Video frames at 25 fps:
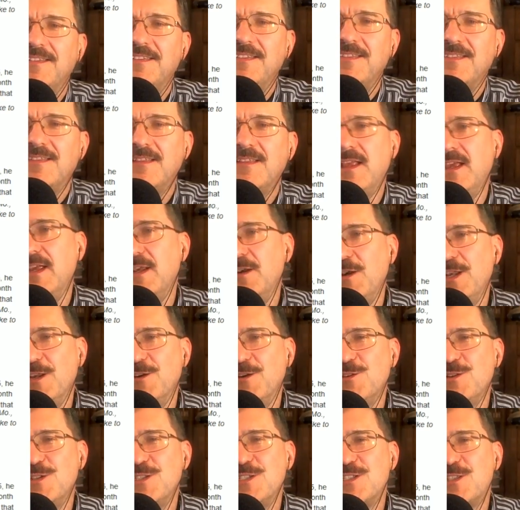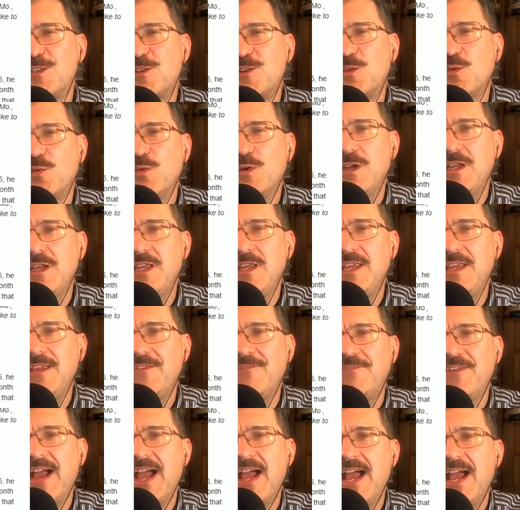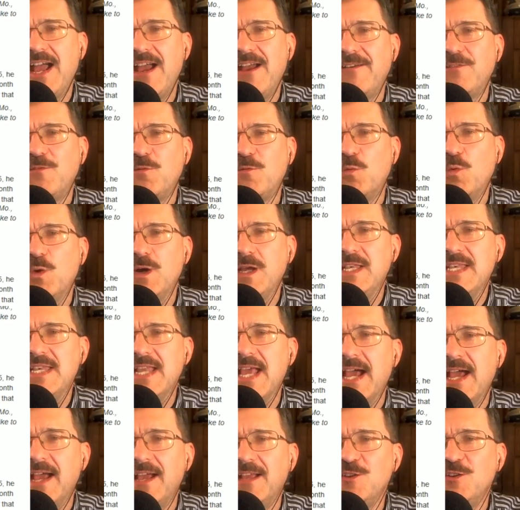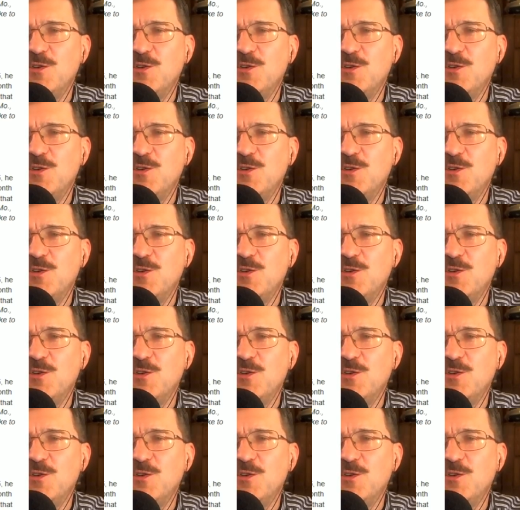And it was 3519